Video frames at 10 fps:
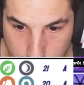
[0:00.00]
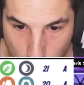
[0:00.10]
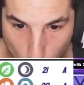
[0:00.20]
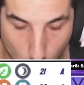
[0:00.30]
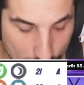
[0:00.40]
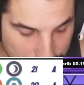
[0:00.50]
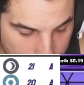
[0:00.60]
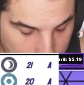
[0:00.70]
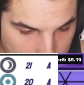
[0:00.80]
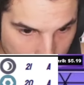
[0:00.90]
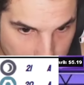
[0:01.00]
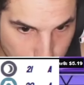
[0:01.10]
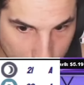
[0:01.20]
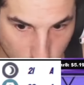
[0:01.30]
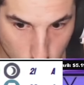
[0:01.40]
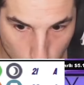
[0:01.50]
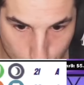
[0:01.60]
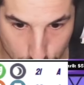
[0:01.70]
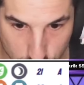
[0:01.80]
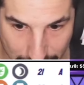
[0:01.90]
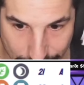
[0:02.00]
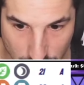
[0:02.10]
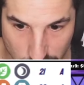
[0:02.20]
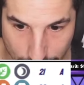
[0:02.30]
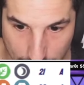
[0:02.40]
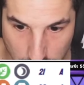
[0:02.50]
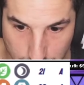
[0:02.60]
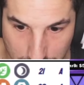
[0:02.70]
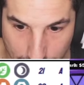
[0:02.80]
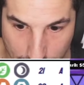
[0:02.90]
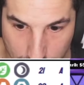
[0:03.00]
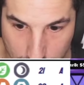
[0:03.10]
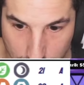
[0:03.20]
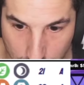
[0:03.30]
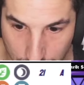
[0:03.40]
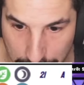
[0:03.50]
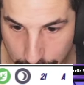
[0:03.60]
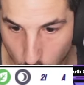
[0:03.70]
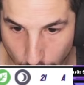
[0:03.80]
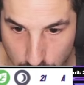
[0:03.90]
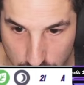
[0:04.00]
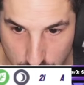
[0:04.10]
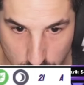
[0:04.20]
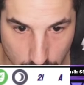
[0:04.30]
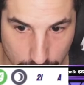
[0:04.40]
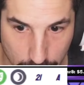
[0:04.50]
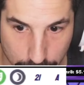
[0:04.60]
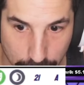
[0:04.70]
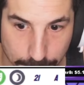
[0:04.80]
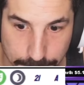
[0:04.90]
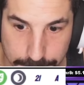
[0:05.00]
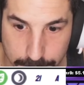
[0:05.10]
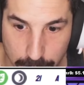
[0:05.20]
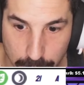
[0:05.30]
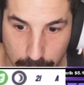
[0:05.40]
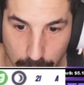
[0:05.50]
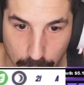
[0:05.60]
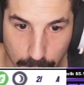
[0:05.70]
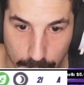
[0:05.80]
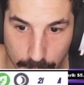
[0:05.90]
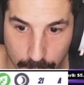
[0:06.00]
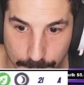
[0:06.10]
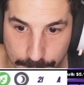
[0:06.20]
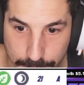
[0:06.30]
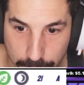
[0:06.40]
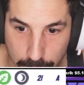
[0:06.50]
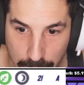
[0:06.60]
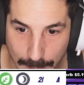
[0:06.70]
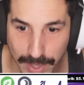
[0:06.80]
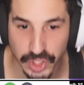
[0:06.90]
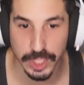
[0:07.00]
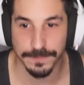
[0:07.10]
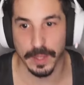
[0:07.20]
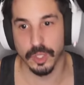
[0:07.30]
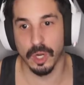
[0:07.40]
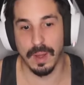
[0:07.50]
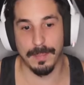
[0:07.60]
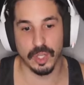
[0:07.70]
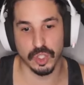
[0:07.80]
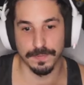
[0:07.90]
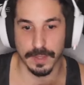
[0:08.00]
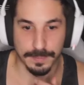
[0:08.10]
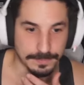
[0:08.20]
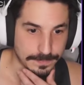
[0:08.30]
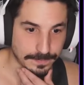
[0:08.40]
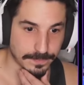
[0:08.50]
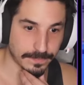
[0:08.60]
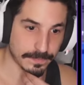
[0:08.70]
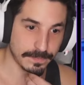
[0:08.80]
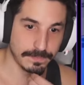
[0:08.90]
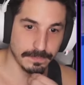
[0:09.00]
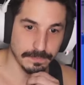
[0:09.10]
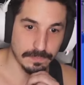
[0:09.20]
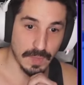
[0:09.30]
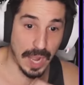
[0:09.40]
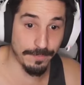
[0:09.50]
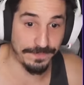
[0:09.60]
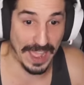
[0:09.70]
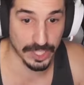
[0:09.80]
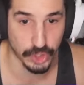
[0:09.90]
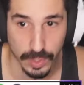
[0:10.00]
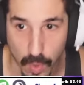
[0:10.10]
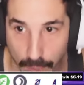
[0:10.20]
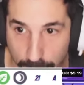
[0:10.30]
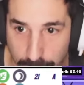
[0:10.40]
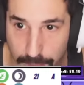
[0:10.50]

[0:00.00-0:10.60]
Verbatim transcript: Or I size play it super safe and just get my HP back. But then Rotom just is chilling there again. Um, I'm gonna Seed Flare. You know what? I'm gonna Seed Flare. I'm faster. Okay.